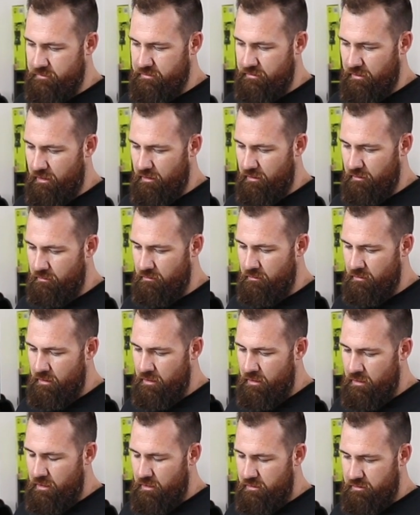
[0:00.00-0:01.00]
so
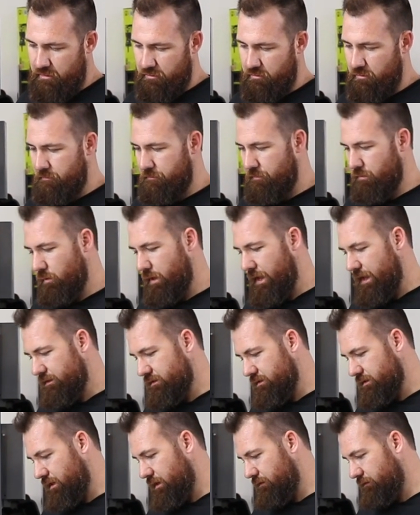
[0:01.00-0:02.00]
going to do a full head
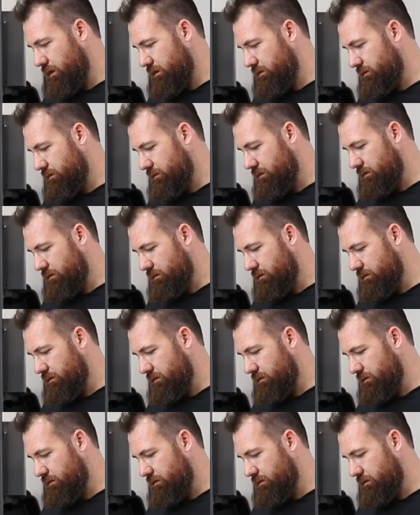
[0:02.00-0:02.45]
service,